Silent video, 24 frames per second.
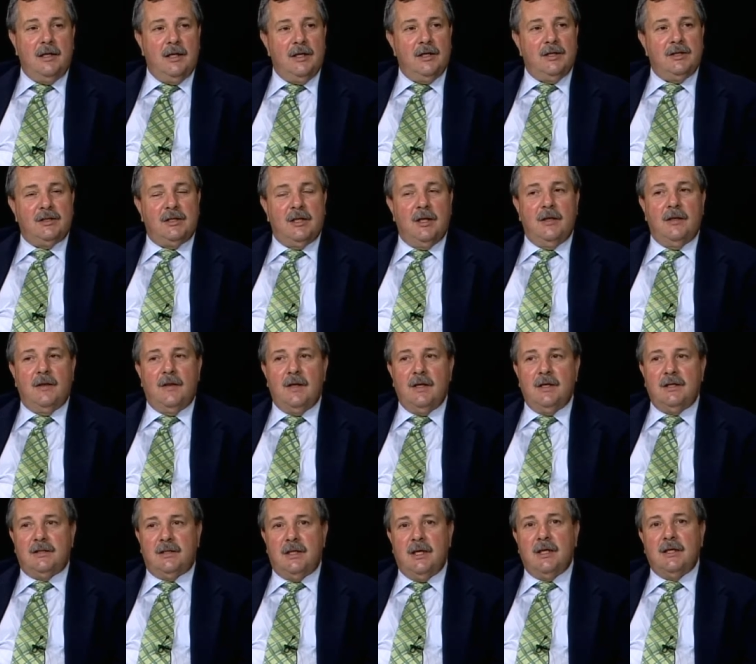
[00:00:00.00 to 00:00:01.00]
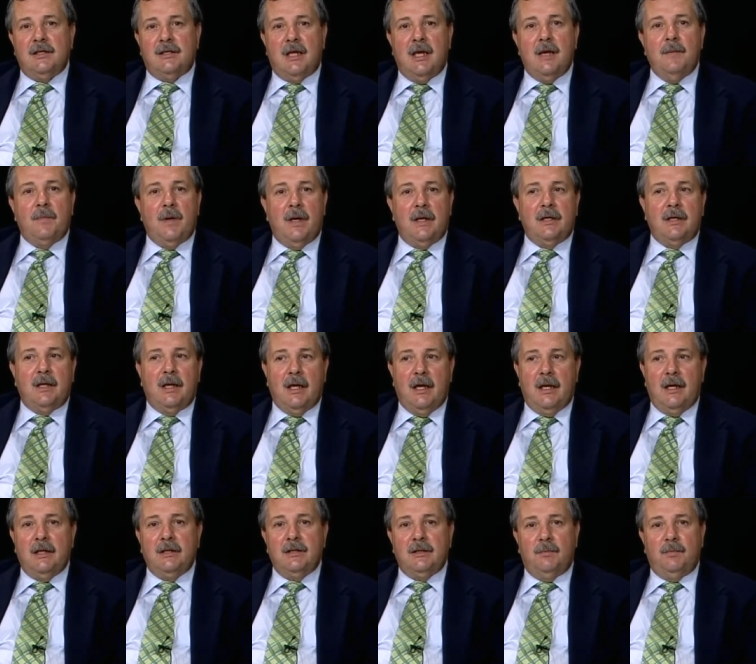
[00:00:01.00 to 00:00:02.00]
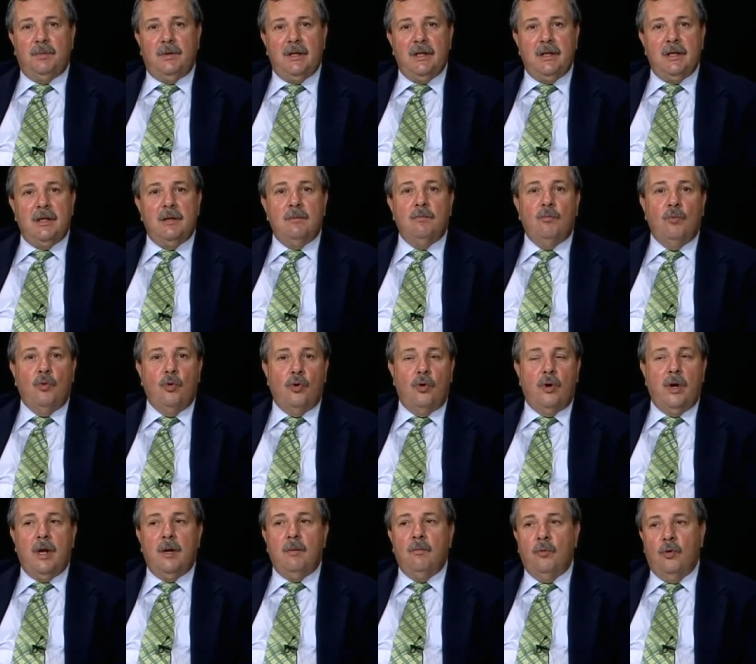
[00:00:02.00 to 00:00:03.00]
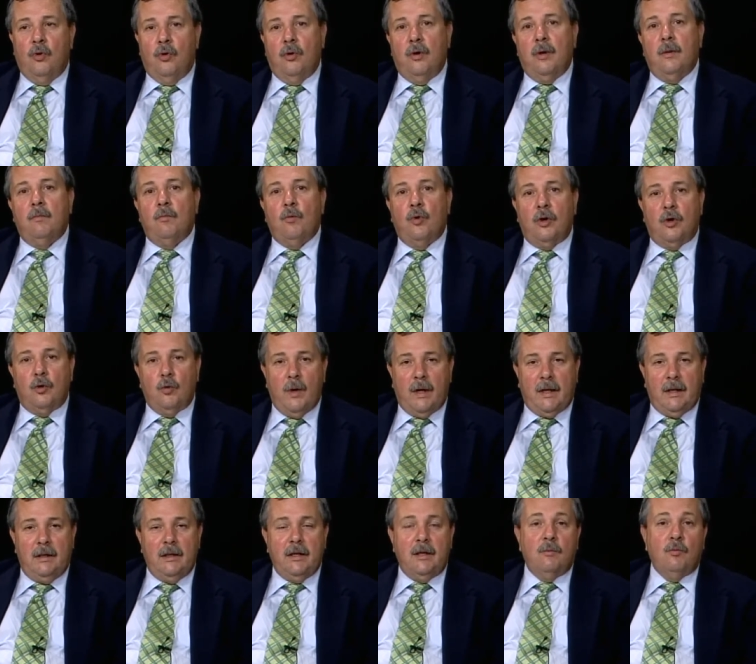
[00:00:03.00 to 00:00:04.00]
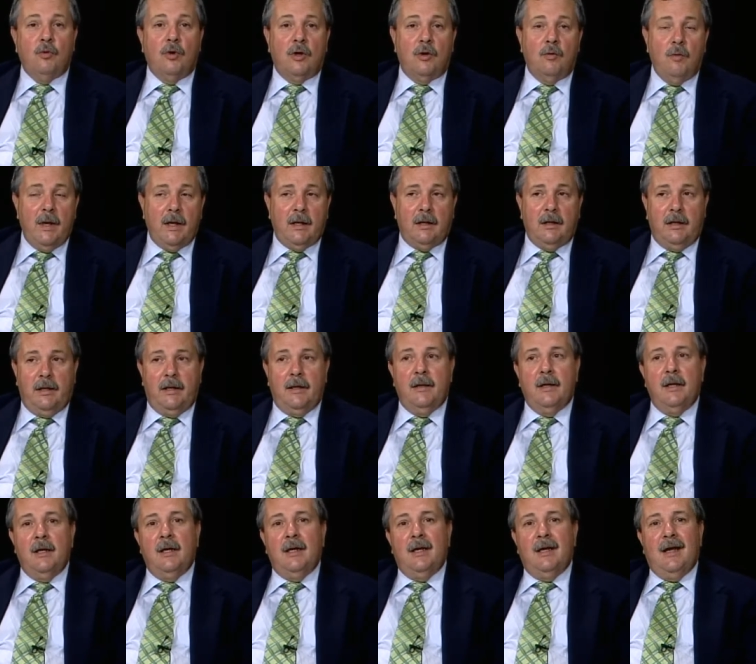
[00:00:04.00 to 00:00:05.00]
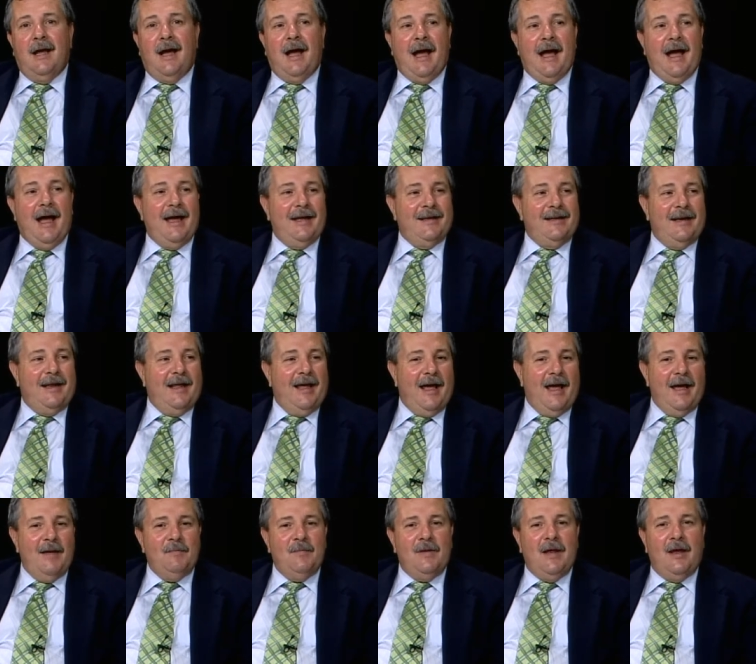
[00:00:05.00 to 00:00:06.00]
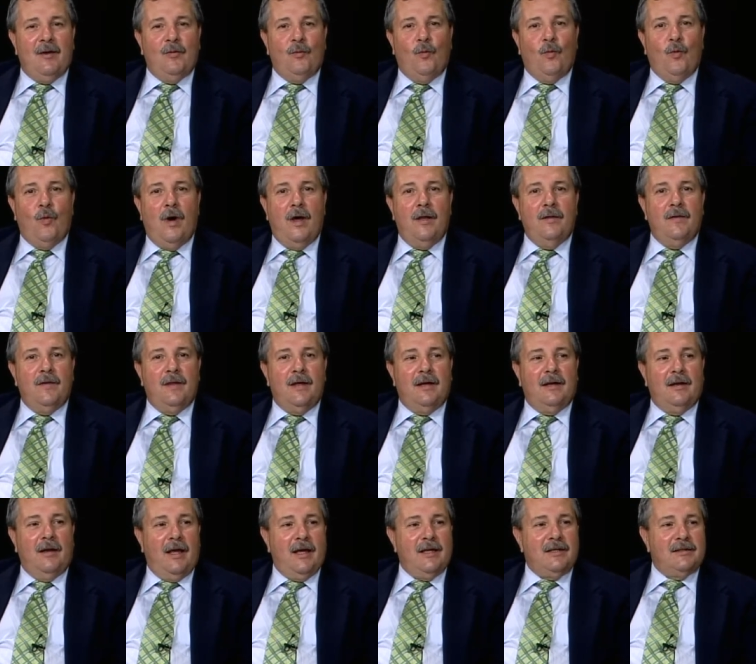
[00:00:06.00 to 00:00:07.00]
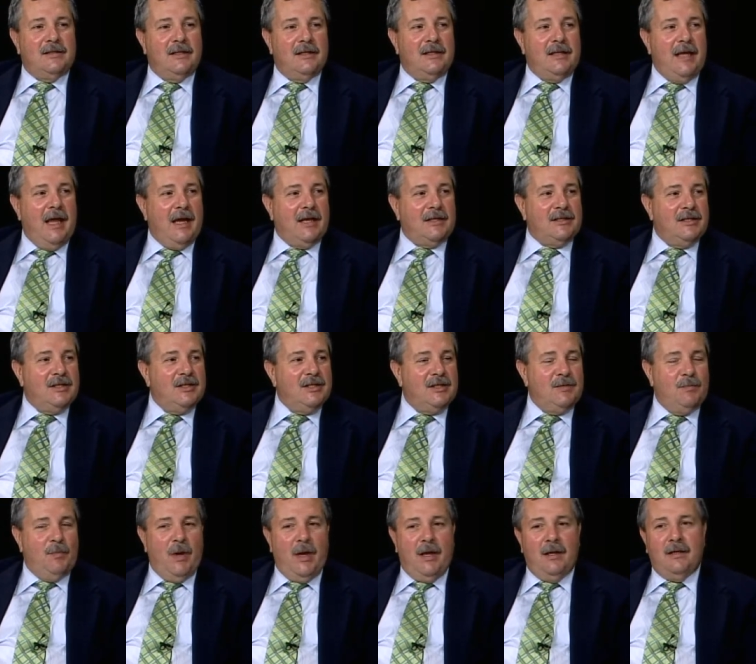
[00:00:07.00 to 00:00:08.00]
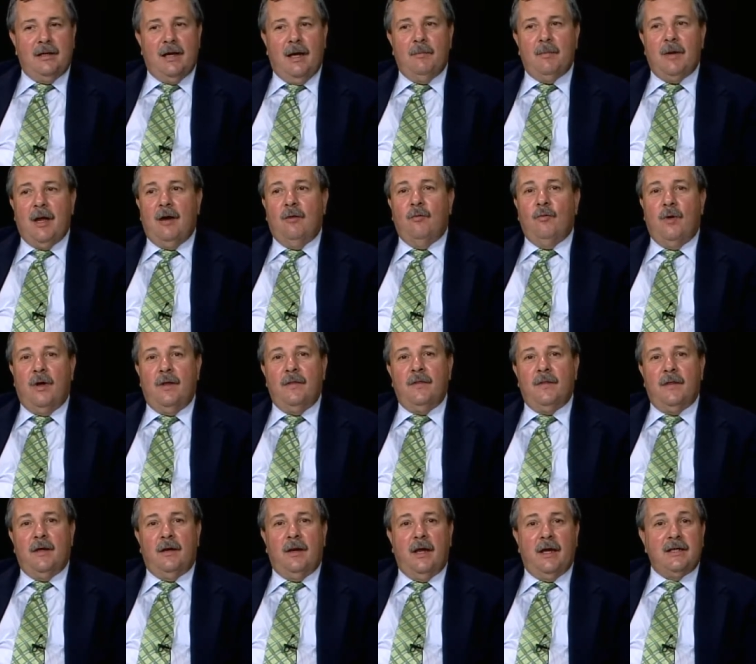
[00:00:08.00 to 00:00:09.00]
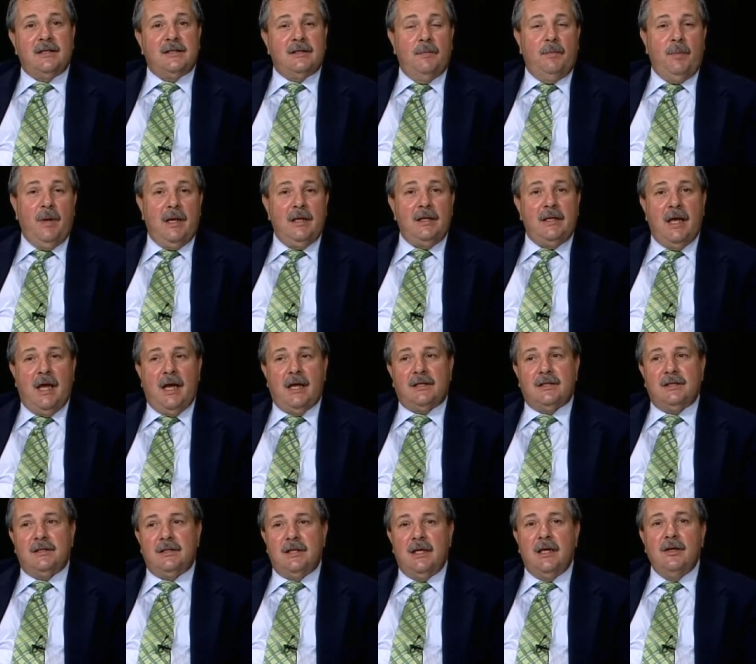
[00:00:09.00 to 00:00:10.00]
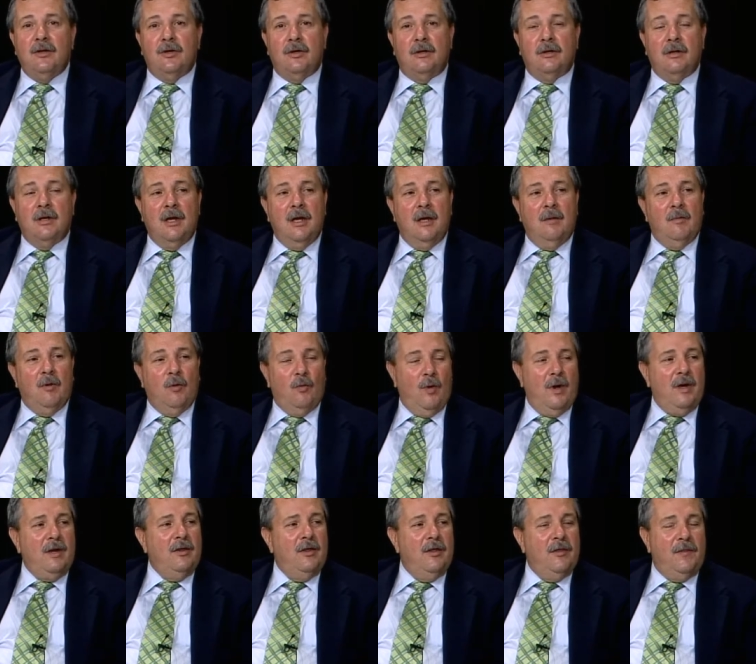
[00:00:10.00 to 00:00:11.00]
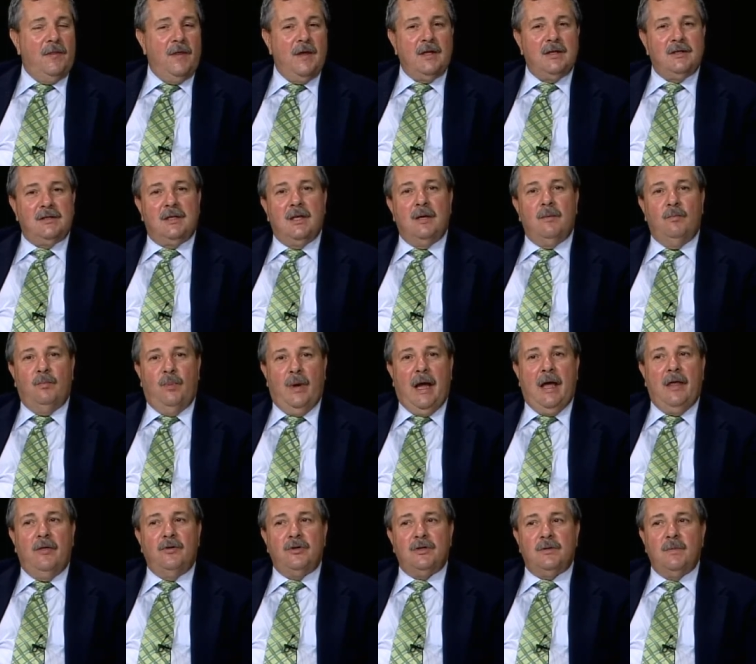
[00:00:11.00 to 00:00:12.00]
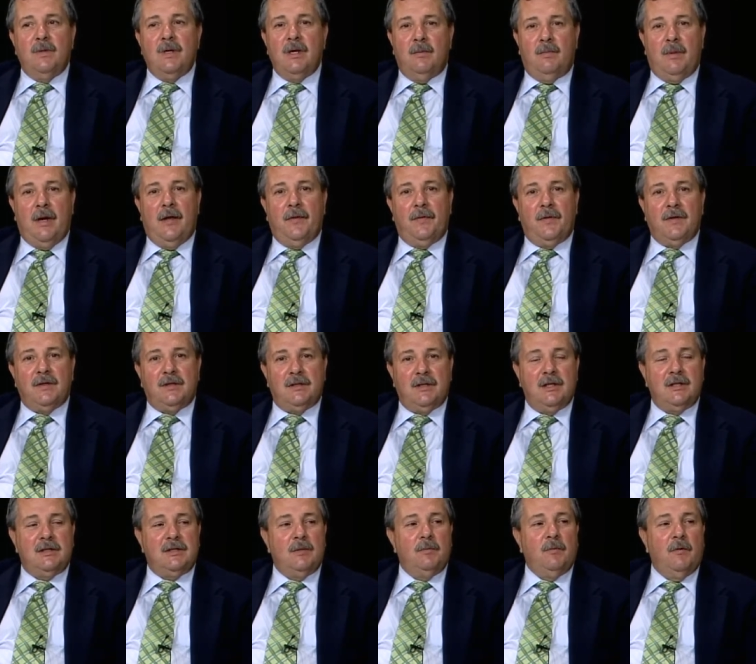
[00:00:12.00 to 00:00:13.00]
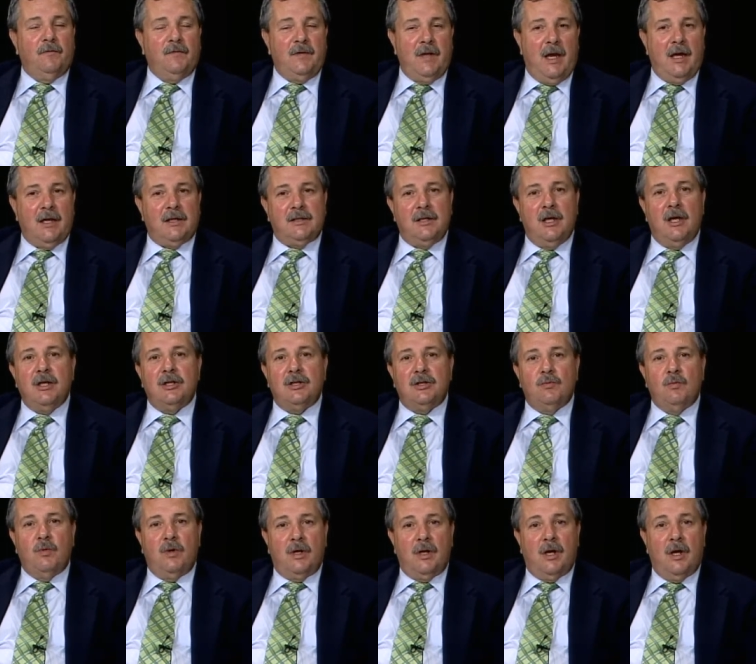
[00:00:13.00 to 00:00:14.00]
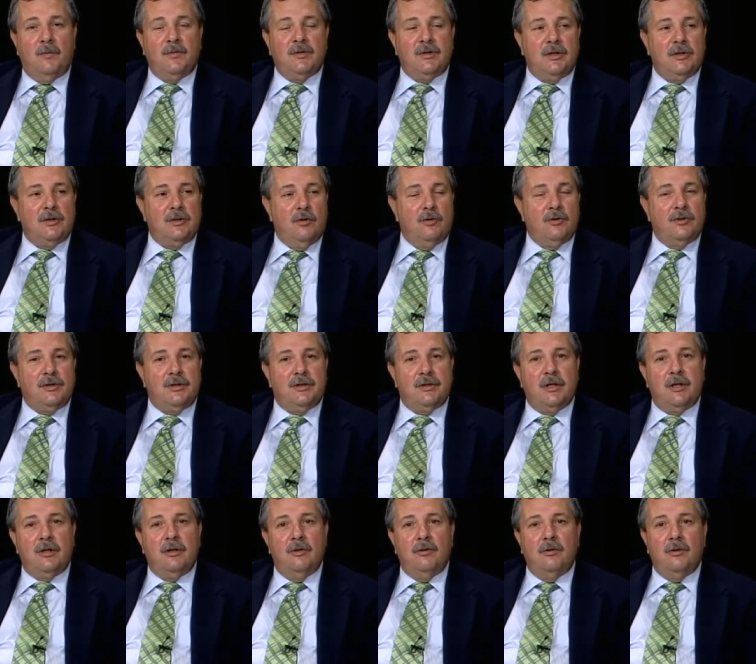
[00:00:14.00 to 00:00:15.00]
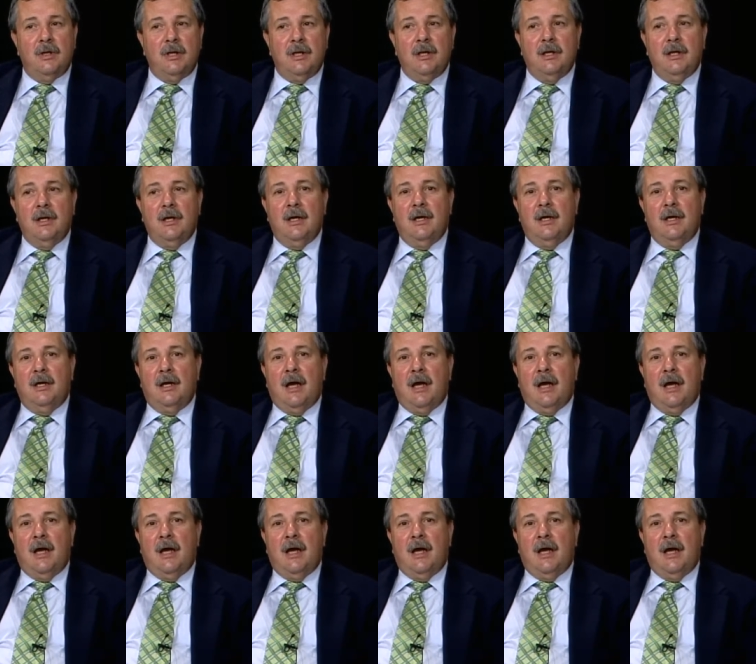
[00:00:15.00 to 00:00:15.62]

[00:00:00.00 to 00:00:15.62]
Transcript: is that these things keep on getting depleted more and more and more quickly and more quickly. I'm not one that likes to tax and spend. I'm not one that likes to pay taxes either. But one of the things that bothers me about the system of taxation when it comes to Social Security,